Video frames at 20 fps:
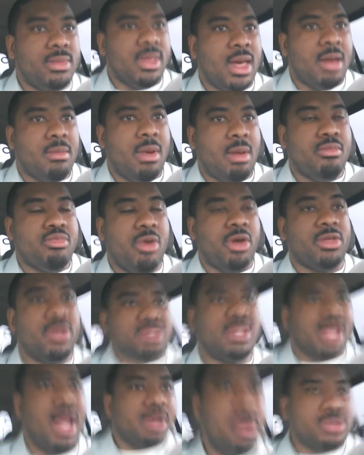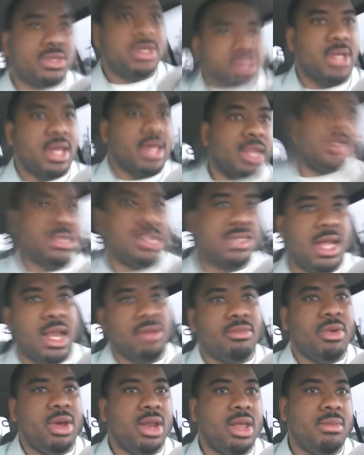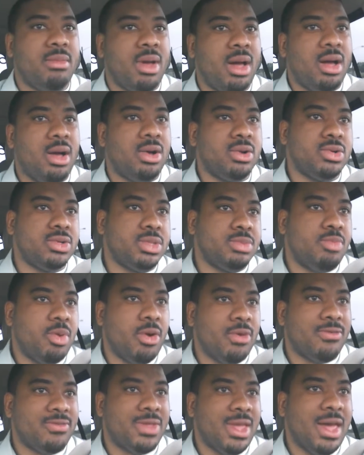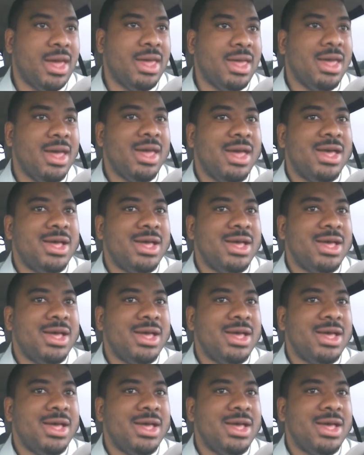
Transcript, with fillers: at my brother's house and celebrated my uncle's birthday.